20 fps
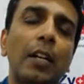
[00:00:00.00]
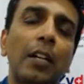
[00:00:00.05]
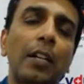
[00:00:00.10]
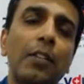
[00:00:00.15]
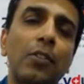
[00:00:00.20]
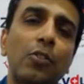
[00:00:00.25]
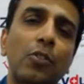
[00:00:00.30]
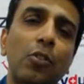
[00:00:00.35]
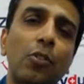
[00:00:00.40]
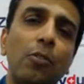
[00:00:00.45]

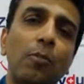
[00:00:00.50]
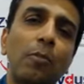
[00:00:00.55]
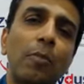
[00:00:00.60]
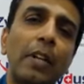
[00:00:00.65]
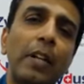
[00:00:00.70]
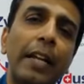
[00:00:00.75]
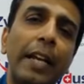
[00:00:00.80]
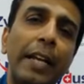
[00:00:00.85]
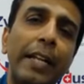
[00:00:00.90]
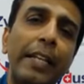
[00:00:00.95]

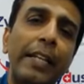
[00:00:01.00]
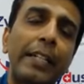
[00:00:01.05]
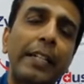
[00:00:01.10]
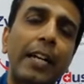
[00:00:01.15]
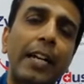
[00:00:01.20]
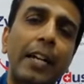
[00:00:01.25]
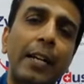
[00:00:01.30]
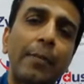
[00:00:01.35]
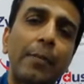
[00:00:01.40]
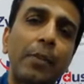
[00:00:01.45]
So
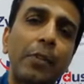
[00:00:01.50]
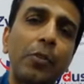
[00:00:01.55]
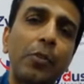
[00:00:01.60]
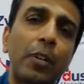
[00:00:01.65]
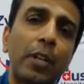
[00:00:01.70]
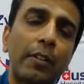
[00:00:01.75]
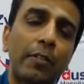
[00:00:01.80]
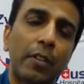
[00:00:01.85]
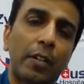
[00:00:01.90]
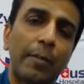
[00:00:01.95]
anytime you
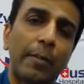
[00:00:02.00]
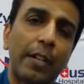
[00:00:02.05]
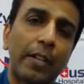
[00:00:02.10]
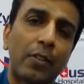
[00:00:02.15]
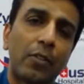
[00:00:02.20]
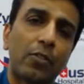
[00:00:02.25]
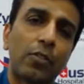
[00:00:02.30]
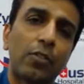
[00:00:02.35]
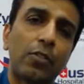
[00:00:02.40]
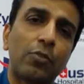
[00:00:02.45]
have come
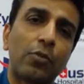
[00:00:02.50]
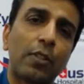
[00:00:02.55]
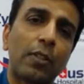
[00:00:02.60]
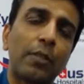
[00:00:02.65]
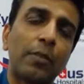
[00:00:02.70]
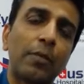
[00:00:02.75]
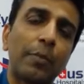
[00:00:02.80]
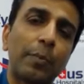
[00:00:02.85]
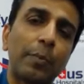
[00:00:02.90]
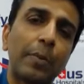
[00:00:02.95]
across this
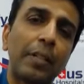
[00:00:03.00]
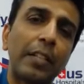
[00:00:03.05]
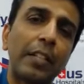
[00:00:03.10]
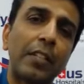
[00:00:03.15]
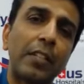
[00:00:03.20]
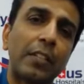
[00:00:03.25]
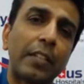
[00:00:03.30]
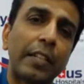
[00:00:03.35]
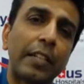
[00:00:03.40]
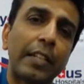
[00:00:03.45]
one,
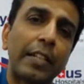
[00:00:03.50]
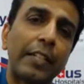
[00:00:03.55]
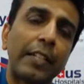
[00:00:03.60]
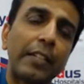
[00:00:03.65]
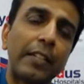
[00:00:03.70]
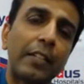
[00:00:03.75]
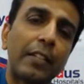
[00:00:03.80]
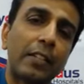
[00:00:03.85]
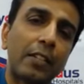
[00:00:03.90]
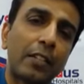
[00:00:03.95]
please take it
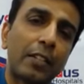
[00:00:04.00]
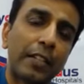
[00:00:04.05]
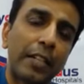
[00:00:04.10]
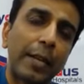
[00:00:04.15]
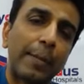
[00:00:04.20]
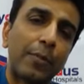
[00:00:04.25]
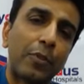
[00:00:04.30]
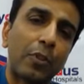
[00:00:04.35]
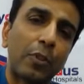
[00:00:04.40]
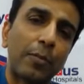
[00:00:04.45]
in the
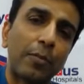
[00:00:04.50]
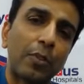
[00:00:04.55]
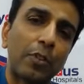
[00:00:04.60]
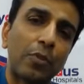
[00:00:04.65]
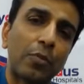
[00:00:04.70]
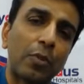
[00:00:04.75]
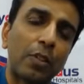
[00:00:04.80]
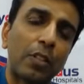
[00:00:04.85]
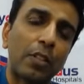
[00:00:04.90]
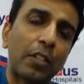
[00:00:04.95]
steps of
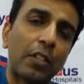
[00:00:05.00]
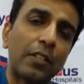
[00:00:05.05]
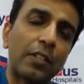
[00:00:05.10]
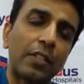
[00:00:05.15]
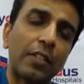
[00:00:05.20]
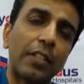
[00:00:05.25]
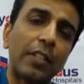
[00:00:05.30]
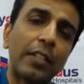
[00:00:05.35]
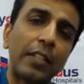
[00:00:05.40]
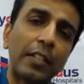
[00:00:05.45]
this one,
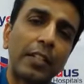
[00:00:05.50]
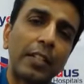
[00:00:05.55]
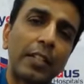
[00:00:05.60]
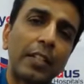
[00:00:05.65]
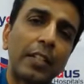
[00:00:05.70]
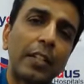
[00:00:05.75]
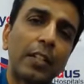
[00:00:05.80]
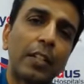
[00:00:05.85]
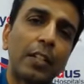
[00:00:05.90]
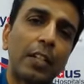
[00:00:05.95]
considering
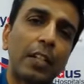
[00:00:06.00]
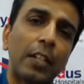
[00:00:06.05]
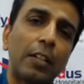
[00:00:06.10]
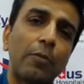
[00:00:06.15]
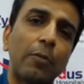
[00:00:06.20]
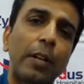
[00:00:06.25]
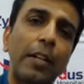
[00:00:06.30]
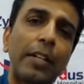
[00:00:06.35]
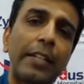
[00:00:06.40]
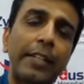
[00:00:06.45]

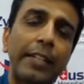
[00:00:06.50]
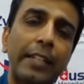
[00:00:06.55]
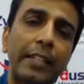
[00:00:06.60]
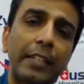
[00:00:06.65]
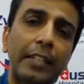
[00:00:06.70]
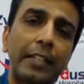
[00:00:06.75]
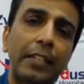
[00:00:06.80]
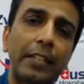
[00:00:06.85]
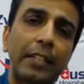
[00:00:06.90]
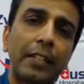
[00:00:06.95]
while
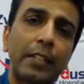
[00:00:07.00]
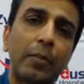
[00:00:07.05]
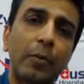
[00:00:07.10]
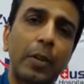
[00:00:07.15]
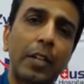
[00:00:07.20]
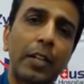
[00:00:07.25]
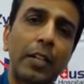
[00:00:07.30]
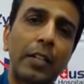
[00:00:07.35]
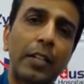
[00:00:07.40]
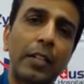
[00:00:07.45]

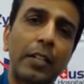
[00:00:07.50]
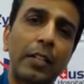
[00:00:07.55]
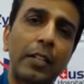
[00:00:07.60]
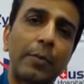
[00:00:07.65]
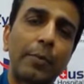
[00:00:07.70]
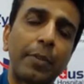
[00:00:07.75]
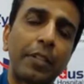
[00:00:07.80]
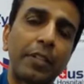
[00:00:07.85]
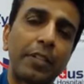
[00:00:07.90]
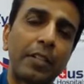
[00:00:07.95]

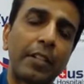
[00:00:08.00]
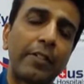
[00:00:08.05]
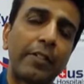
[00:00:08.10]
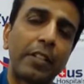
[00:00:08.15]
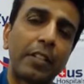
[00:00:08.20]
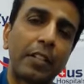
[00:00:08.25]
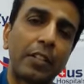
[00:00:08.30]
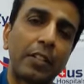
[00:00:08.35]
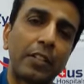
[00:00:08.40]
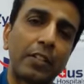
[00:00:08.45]
patient
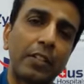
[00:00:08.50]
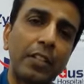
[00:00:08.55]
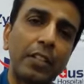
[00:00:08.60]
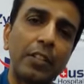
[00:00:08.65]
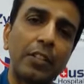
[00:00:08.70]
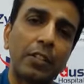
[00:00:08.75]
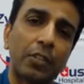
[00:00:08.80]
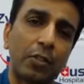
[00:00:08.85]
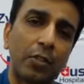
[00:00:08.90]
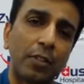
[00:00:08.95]
having a
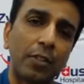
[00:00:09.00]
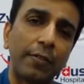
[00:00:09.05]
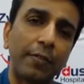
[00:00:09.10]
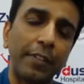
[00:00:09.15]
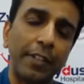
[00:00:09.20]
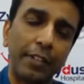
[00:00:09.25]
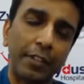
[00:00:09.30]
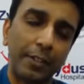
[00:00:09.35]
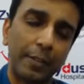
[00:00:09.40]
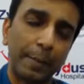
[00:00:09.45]
seizure or the
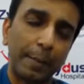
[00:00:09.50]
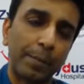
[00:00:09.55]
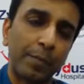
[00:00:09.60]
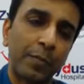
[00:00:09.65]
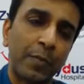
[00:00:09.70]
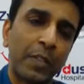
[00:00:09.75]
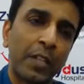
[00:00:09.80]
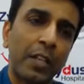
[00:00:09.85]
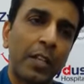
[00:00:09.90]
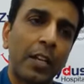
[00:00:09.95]
fits.
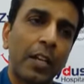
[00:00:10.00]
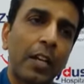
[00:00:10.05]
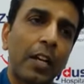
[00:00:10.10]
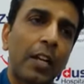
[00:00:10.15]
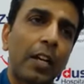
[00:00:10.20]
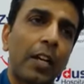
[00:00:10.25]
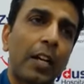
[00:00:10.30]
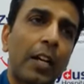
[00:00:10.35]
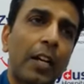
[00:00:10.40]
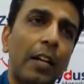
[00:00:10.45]

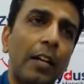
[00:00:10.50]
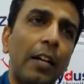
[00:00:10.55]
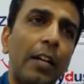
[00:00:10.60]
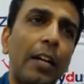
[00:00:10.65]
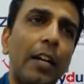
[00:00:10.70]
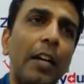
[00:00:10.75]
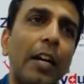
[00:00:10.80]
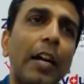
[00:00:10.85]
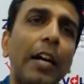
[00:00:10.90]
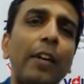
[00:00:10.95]

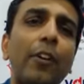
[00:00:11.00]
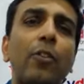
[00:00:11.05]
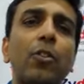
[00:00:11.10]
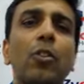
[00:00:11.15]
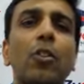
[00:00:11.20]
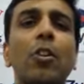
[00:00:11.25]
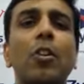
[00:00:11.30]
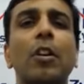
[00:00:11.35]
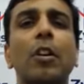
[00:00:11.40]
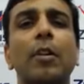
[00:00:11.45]
I don't
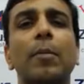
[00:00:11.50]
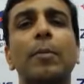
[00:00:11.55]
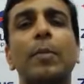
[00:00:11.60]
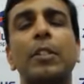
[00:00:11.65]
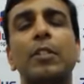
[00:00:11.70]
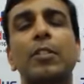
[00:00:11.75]
know,